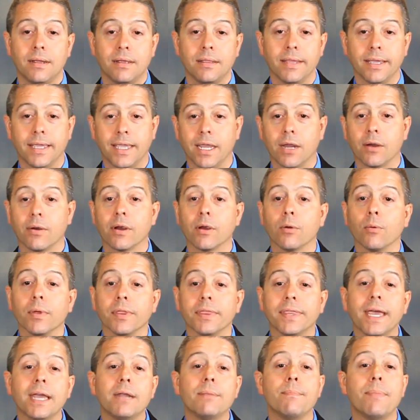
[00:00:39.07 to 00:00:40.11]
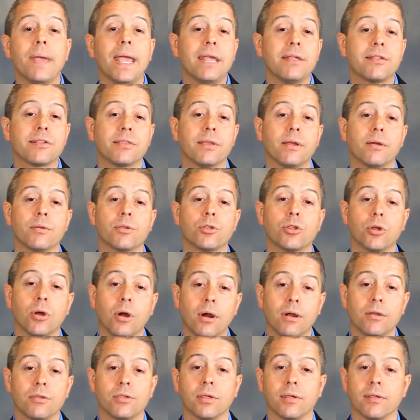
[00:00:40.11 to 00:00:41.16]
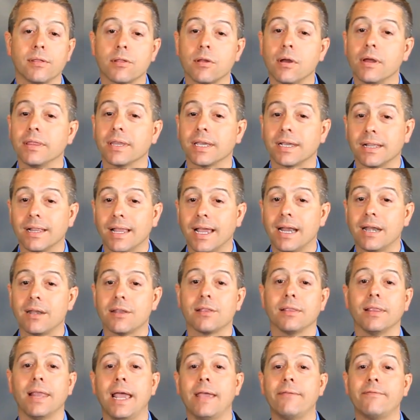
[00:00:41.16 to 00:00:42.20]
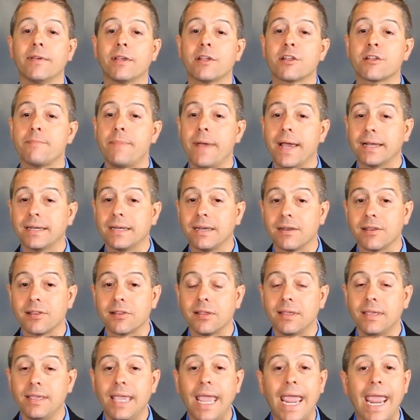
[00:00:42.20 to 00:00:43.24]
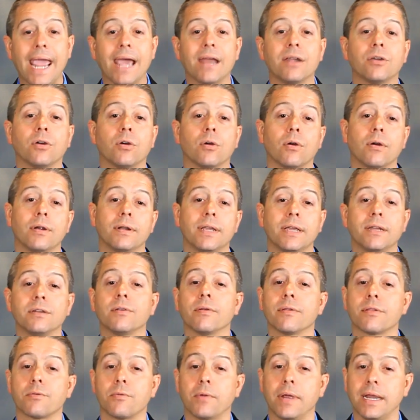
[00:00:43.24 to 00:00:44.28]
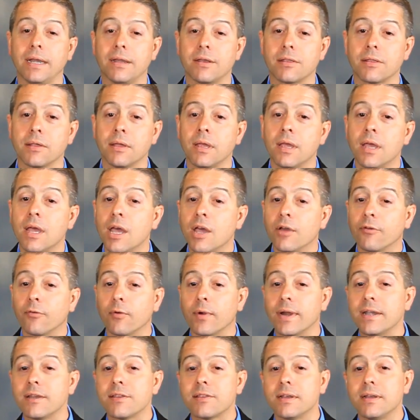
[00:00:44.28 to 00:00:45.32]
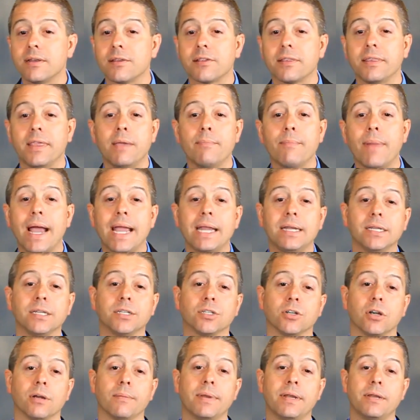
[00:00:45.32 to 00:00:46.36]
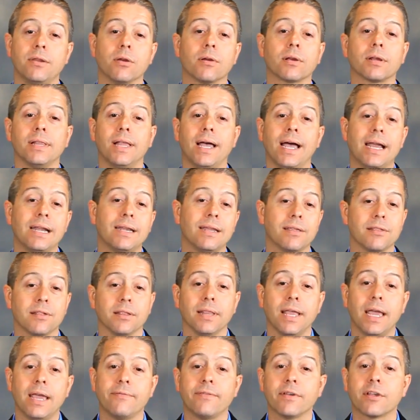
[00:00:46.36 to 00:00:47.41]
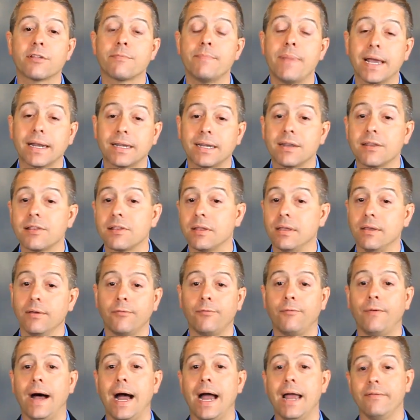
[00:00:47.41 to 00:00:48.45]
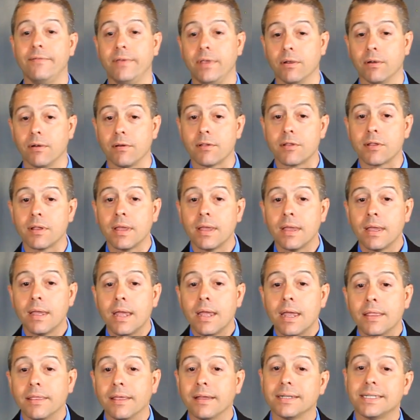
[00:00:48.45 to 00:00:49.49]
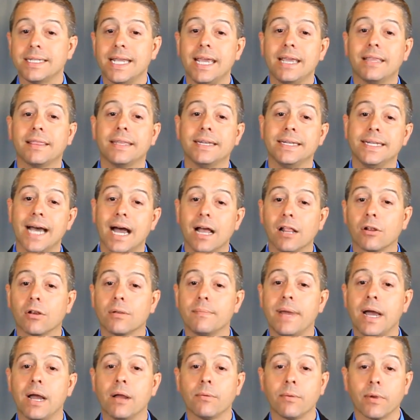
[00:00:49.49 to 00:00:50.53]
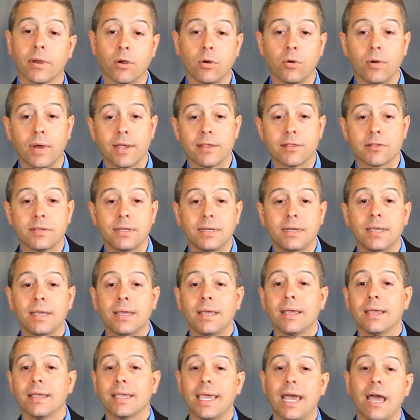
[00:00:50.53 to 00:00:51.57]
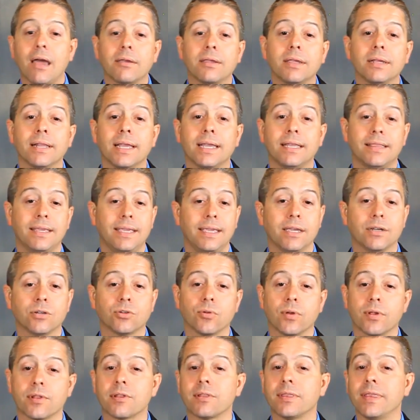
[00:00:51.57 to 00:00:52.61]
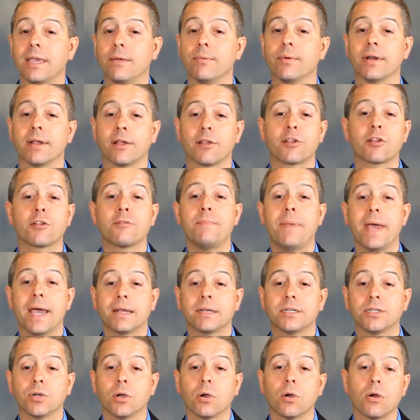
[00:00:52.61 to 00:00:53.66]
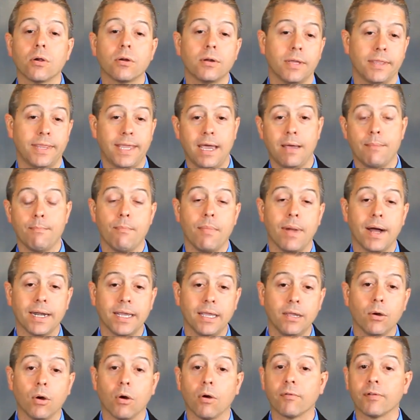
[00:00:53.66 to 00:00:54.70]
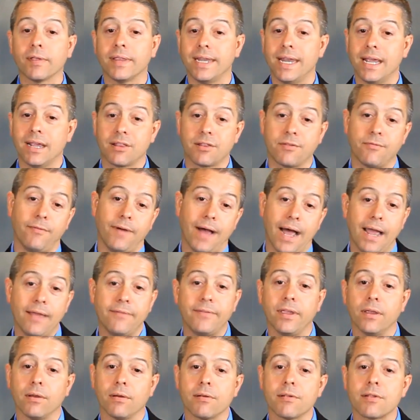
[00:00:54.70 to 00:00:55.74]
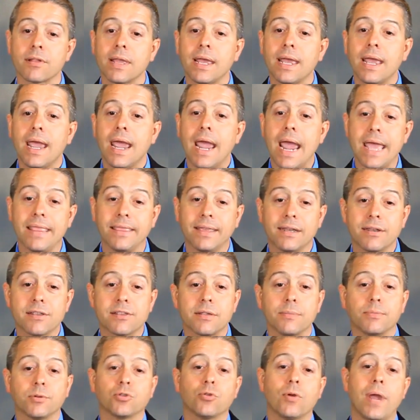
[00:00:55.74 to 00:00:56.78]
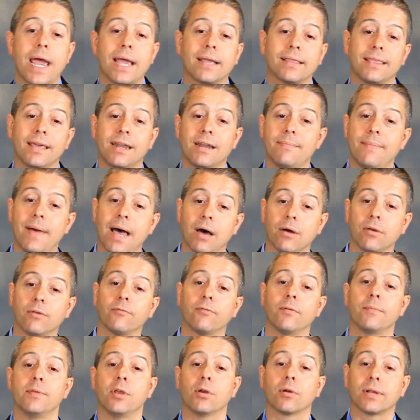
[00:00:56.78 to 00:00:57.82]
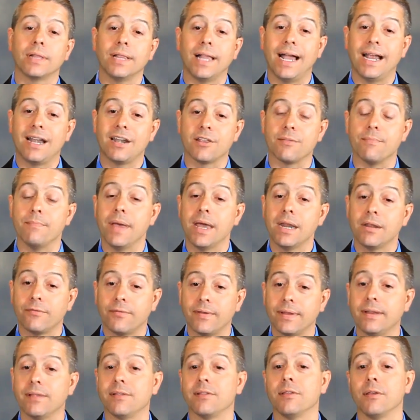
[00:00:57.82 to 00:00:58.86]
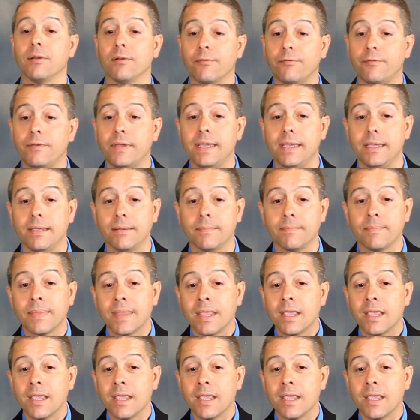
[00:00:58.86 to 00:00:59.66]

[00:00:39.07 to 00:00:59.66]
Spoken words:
The carrier will then base their charges on the client's life expectancy and current interest rates. For instance, they might determine your client has a life expectancy of 5 years. They'll take the dollar amount requested, calculate the interest they would expect to earn on that money over the next 5 years, and then subtract that amount from your client's benefit as their fee.